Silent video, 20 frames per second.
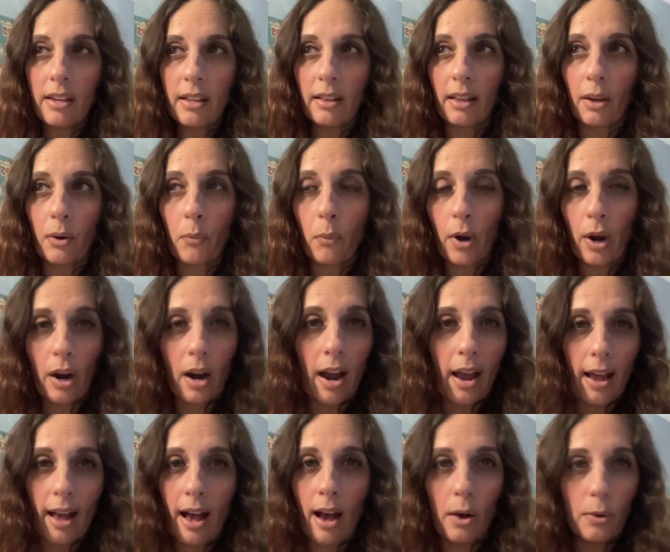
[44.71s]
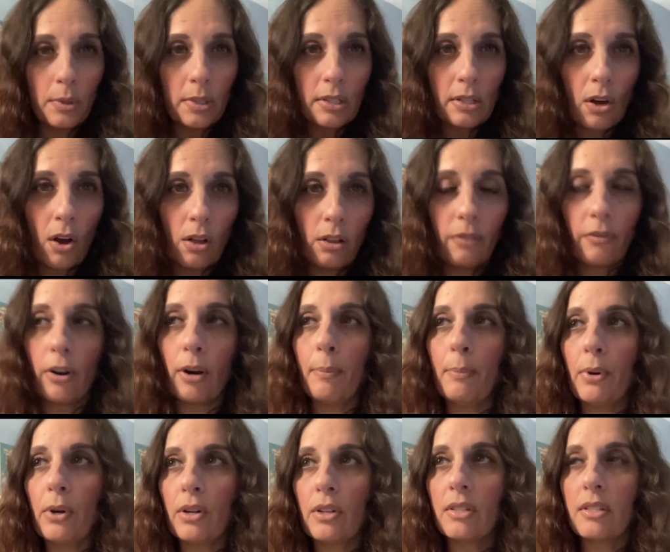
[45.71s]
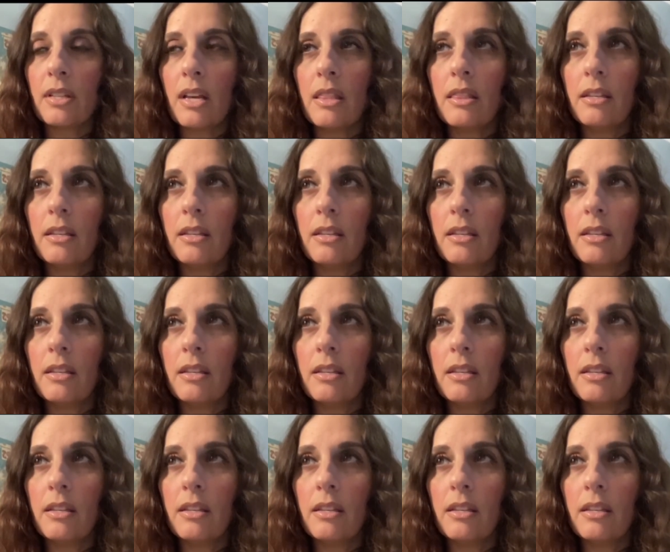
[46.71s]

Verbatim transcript: like where I house all of our books and